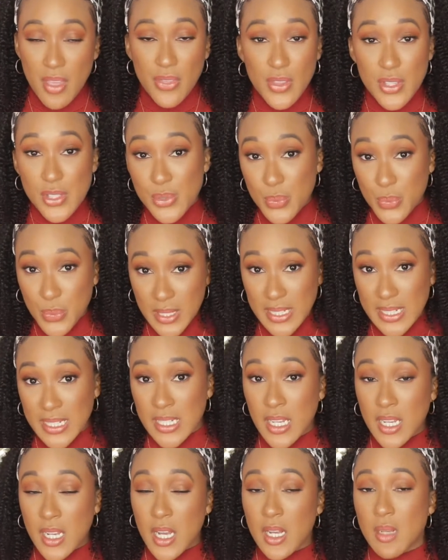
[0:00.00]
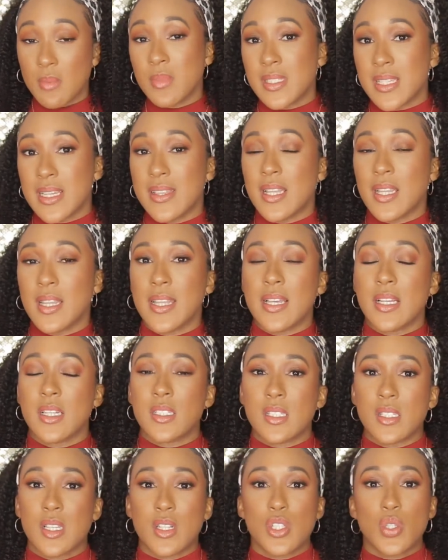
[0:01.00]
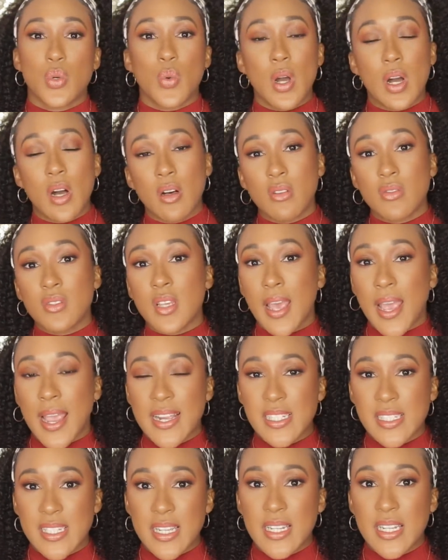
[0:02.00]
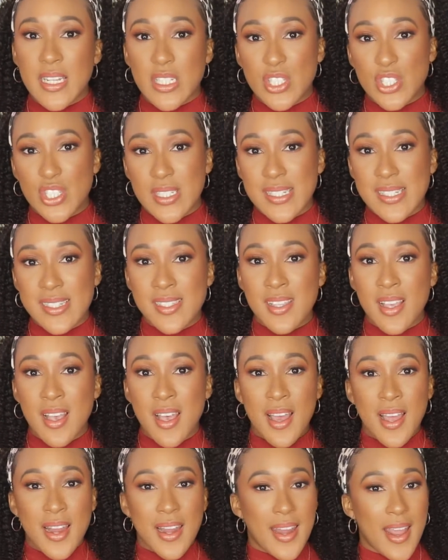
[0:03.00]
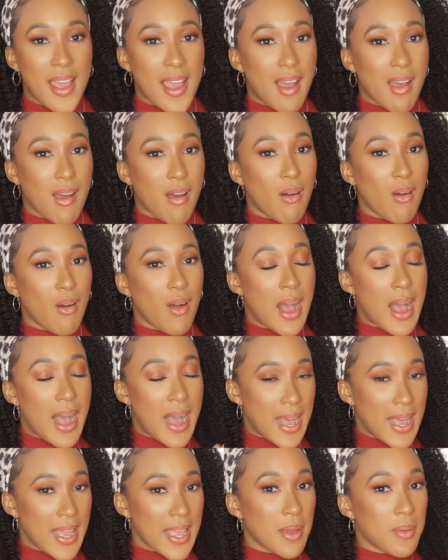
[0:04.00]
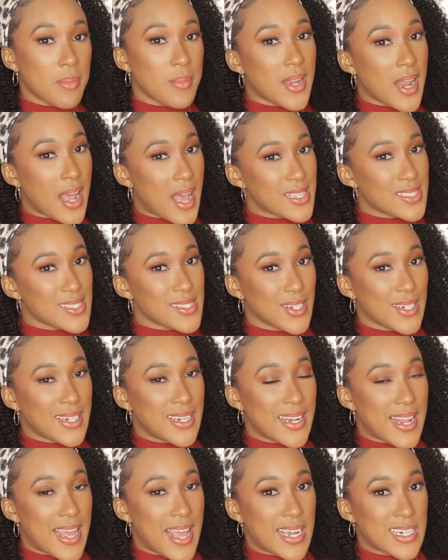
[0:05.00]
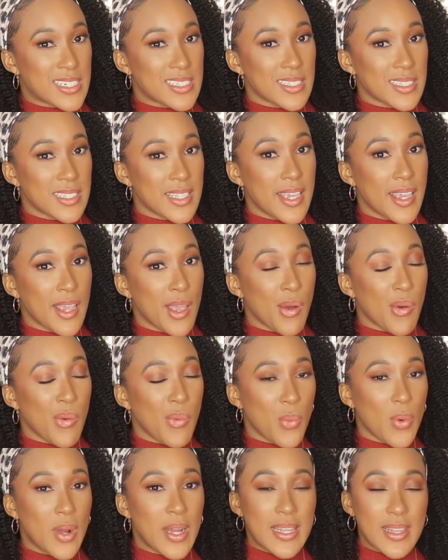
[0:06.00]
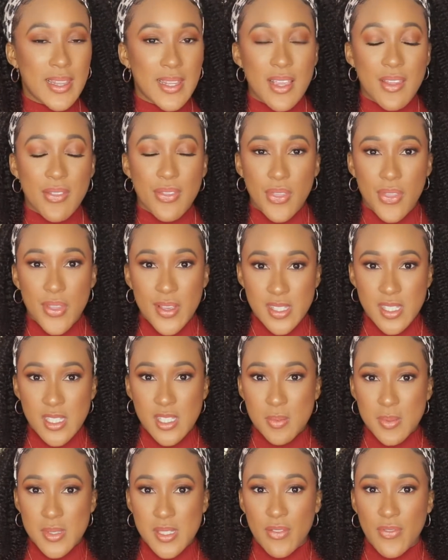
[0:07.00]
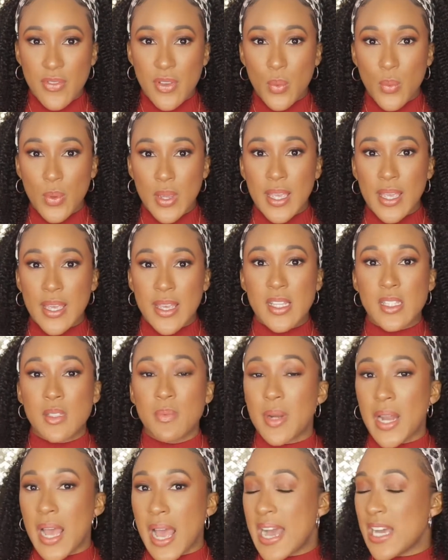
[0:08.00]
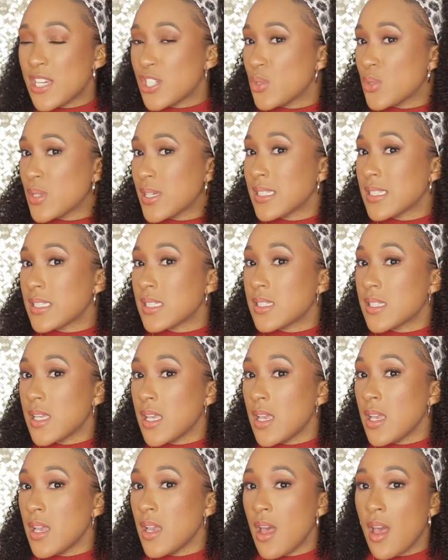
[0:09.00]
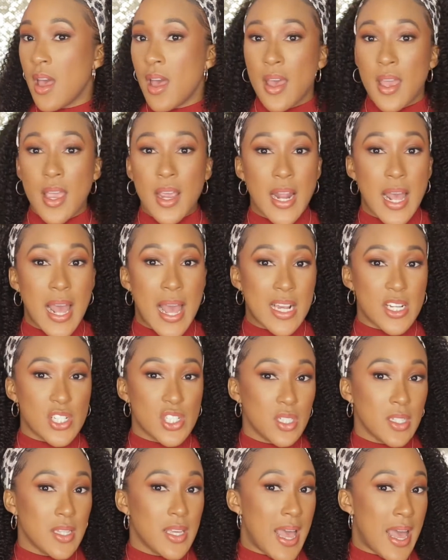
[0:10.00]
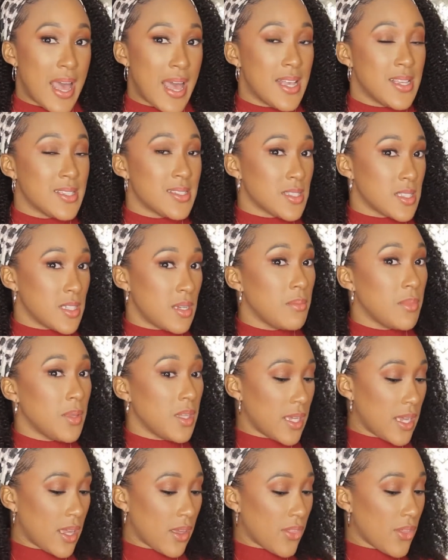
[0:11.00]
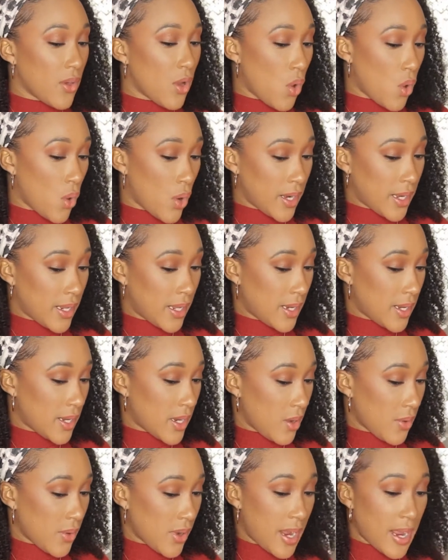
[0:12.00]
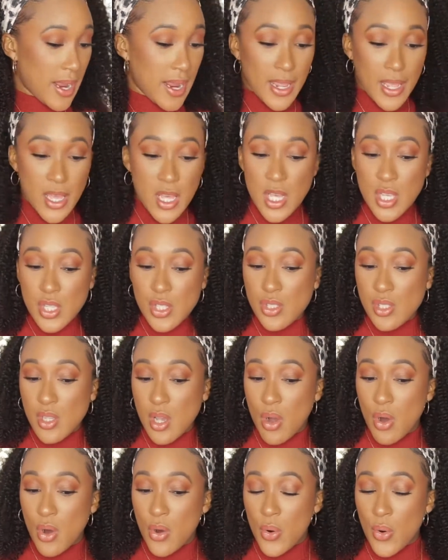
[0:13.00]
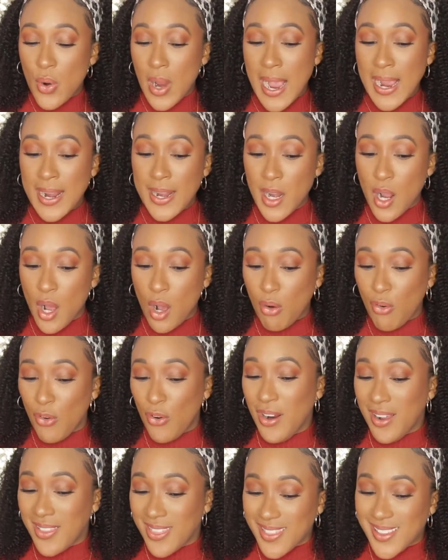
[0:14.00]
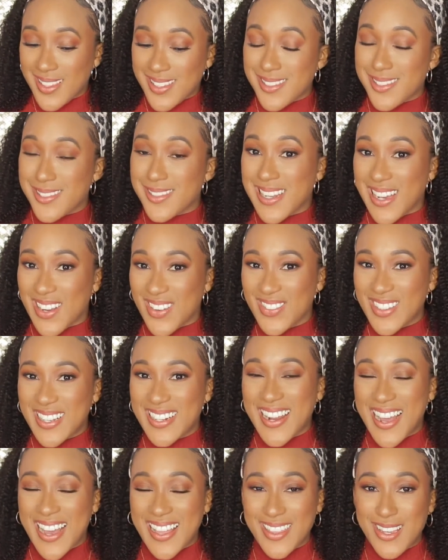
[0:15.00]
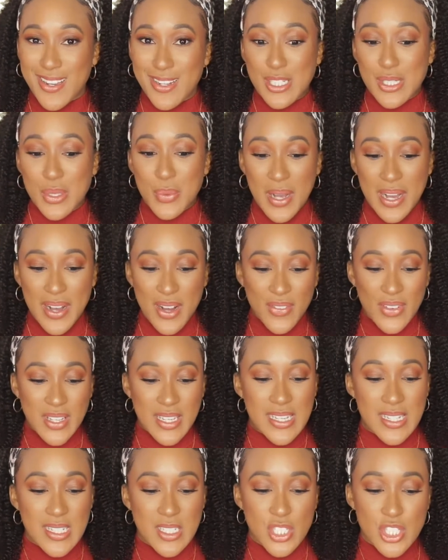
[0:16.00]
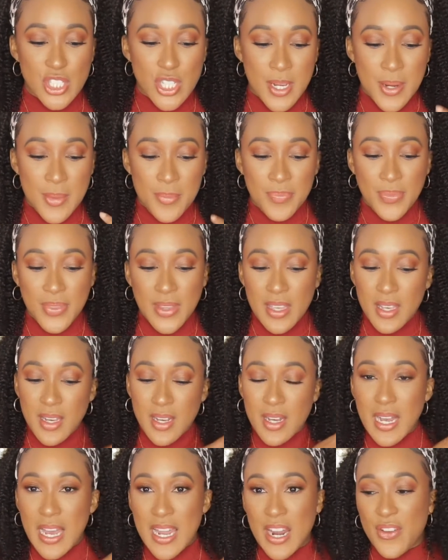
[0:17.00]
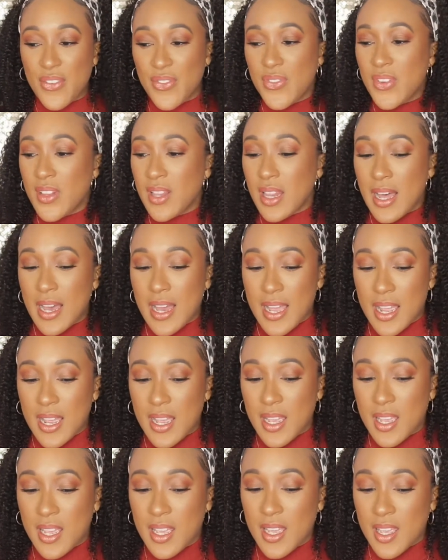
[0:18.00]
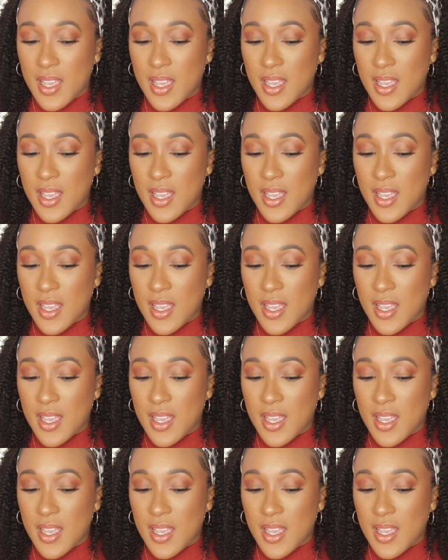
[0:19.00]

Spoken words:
This wig comes in the lengths 12 to 18 inches. Now, I am not certain actually what length this specific wig is, but as you can see, it actually has some length on it, okay? So I know that this is definitely not their 12 inch, and I feel like,